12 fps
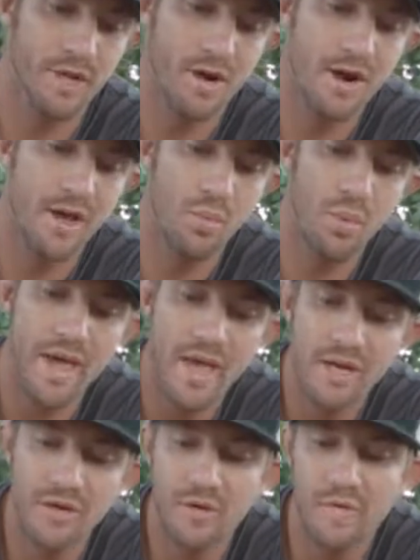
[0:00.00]
All right,
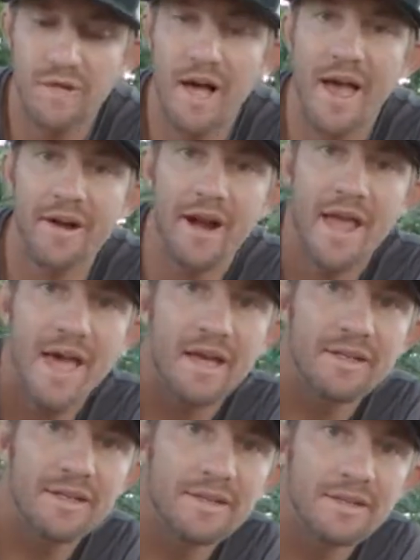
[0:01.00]
Waydoo Flyer
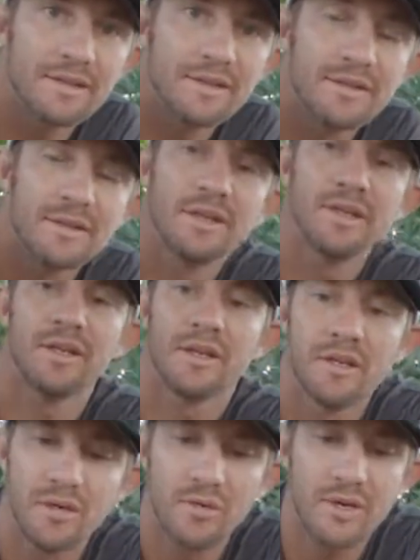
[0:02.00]
handle.
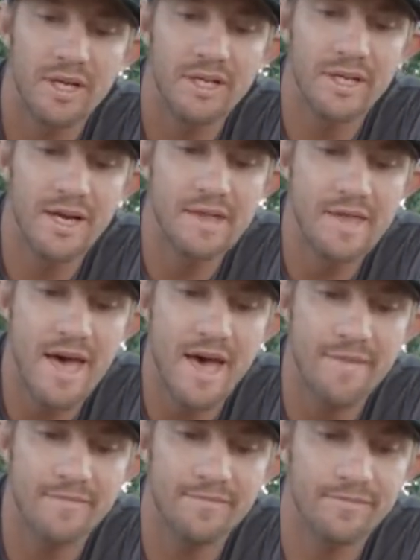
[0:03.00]
We're gonna click on that.